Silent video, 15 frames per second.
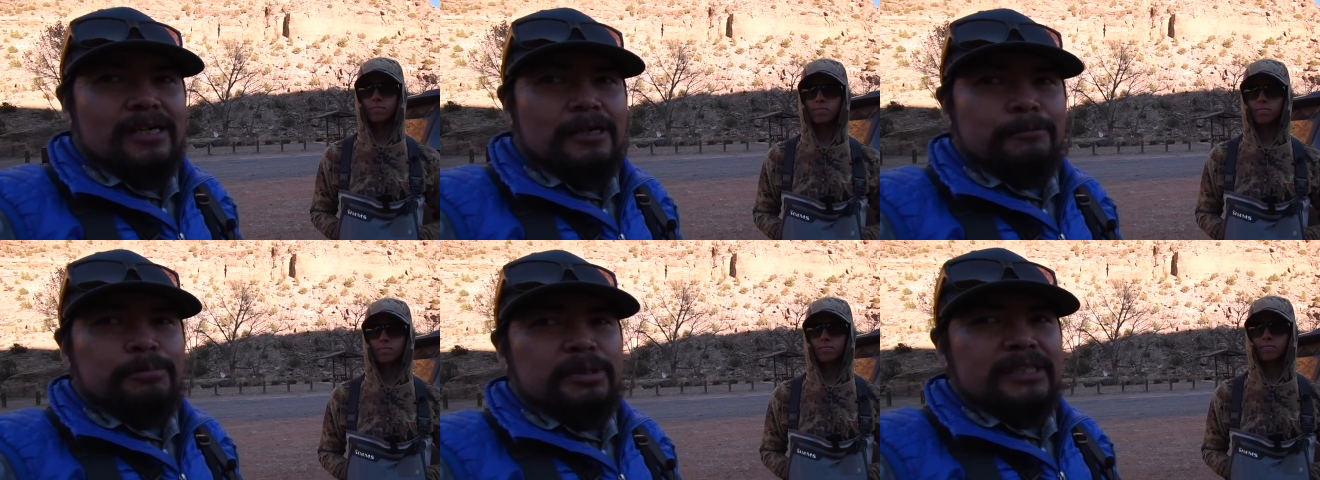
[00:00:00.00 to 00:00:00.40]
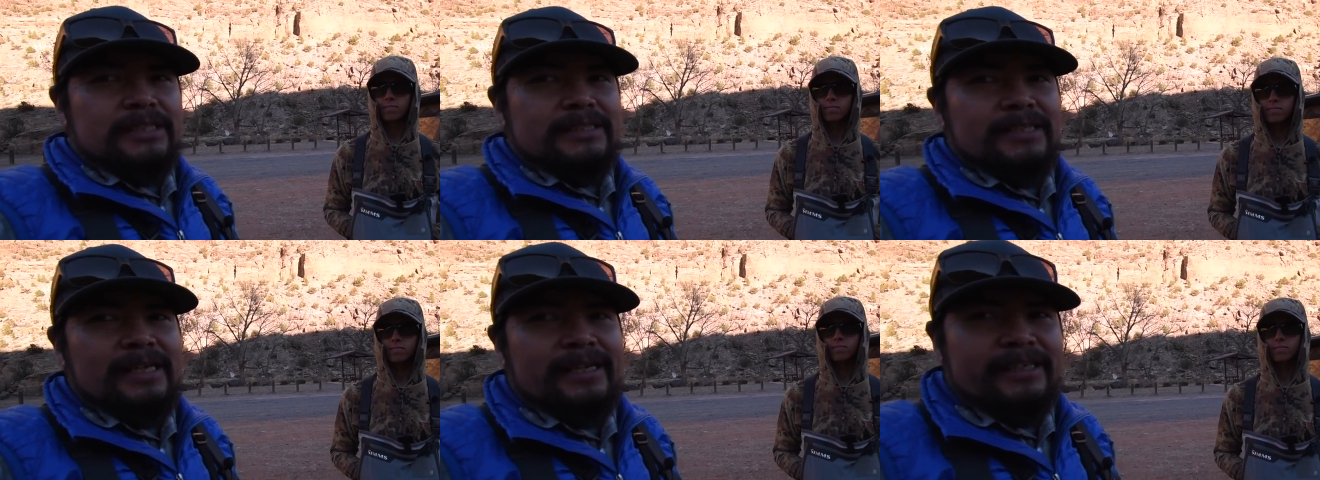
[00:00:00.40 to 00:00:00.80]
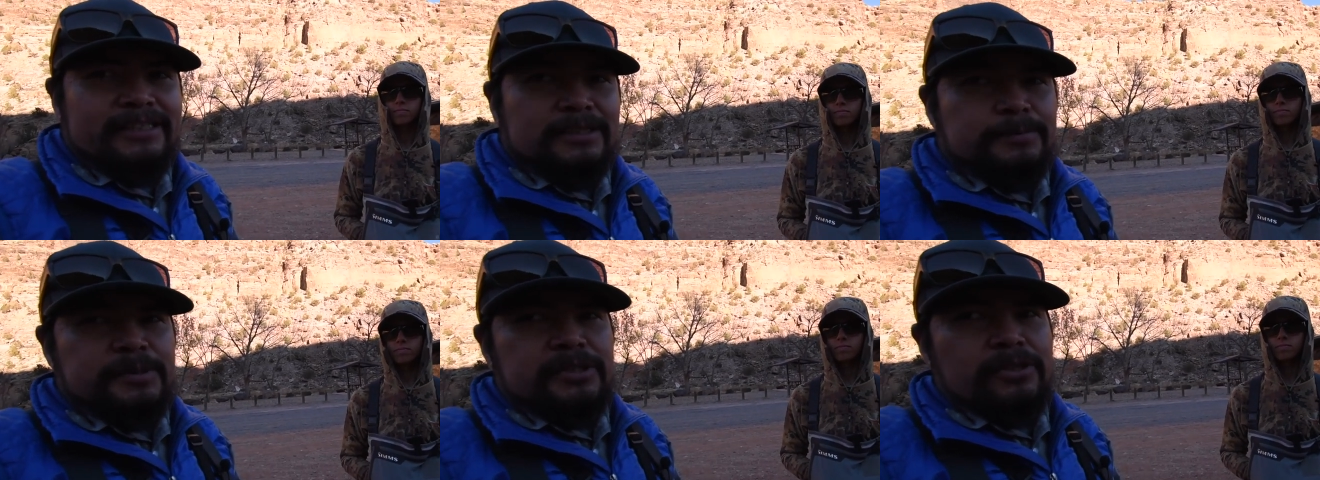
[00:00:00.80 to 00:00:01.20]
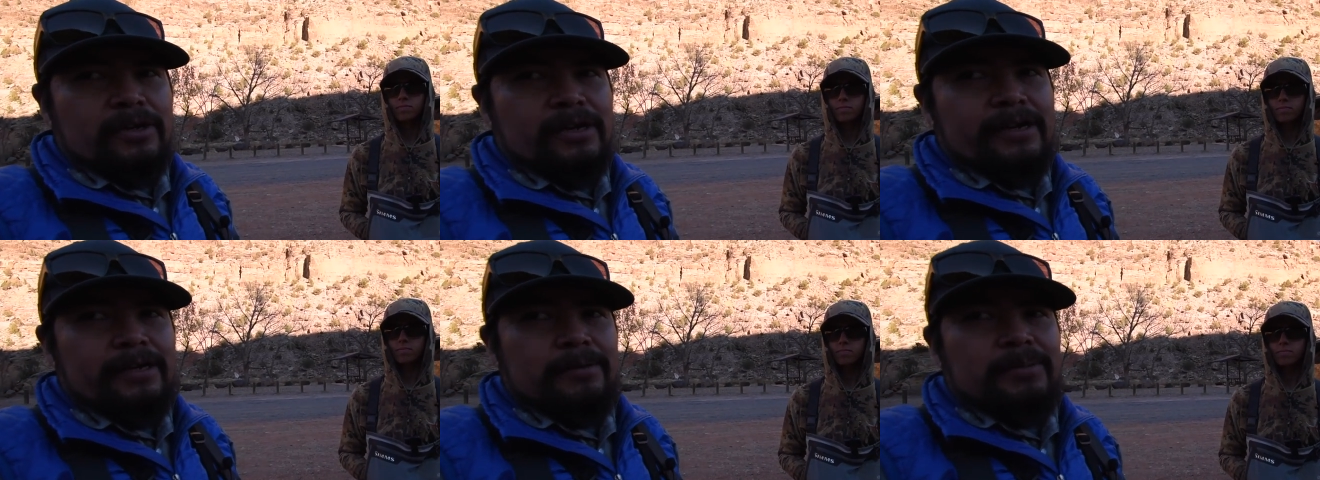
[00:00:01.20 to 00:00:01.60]
Speaker 1: uh, please like,
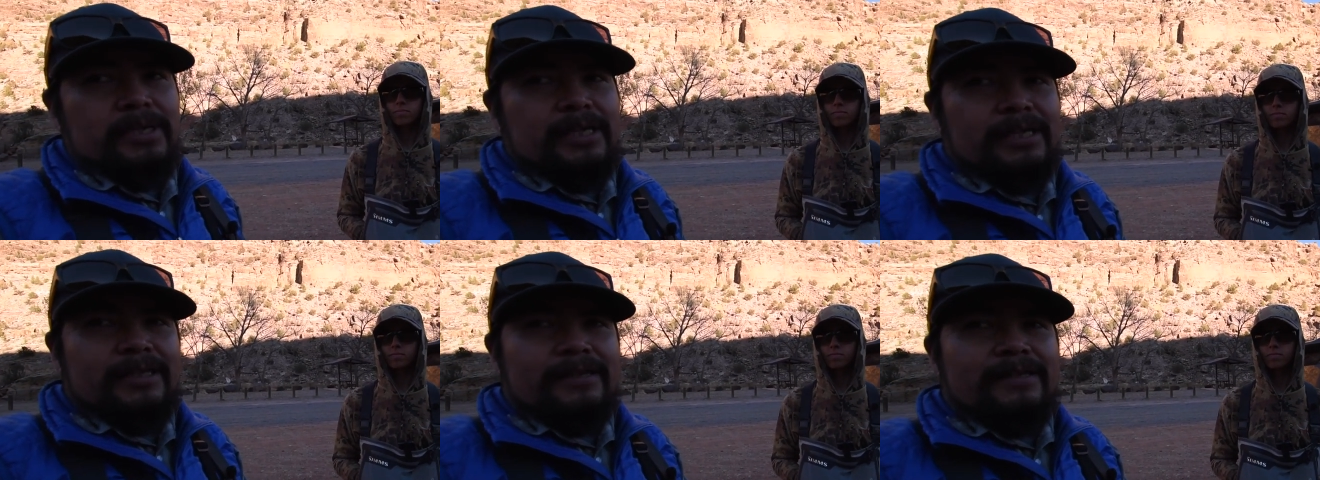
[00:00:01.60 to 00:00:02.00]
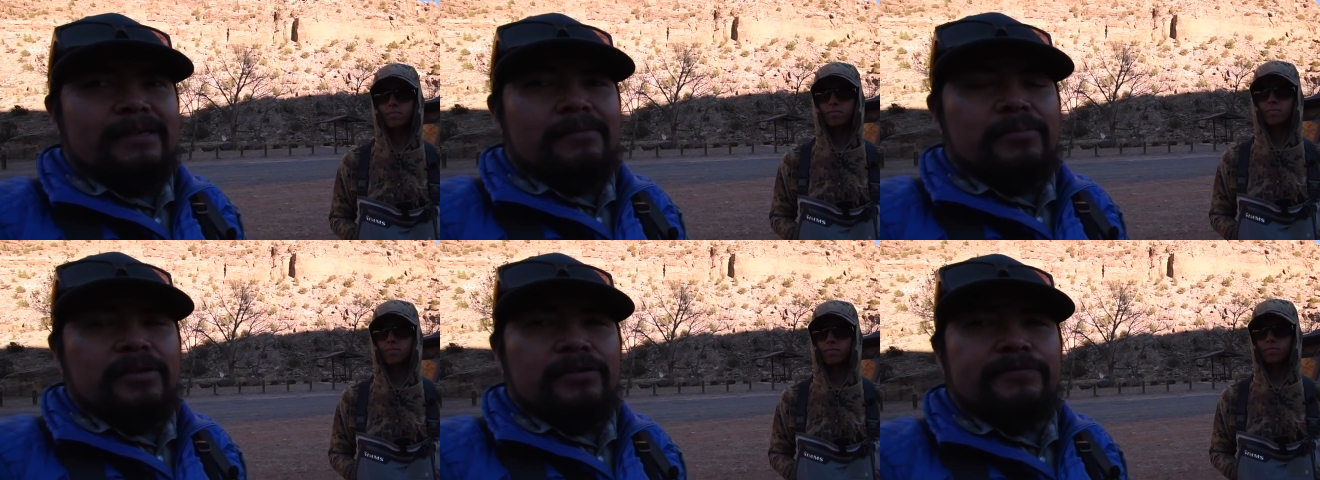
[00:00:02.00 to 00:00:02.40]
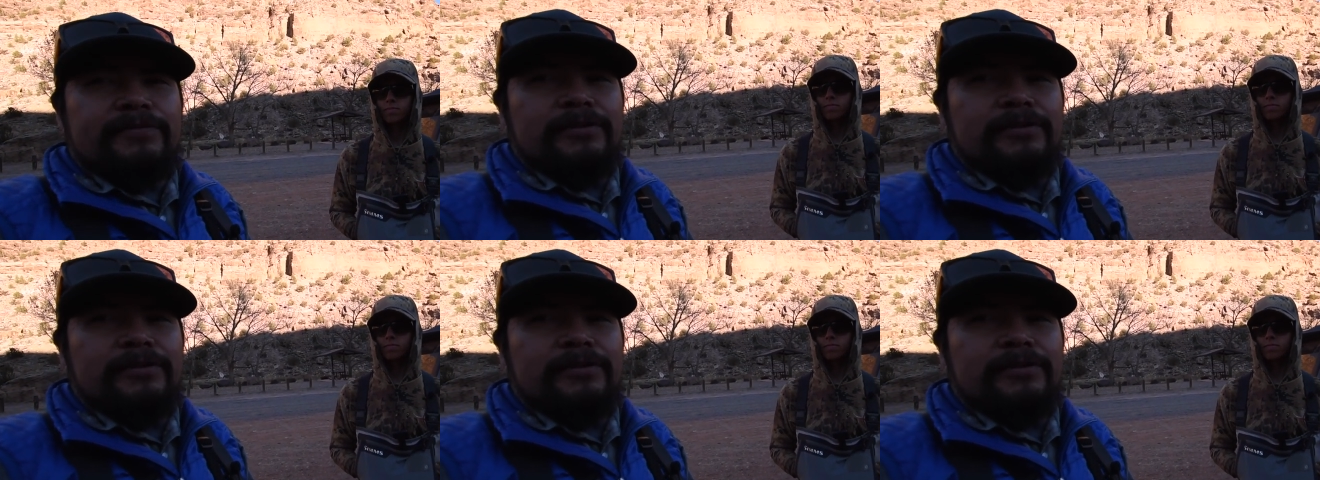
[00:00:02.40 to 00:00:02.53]
subscribe, hit that bell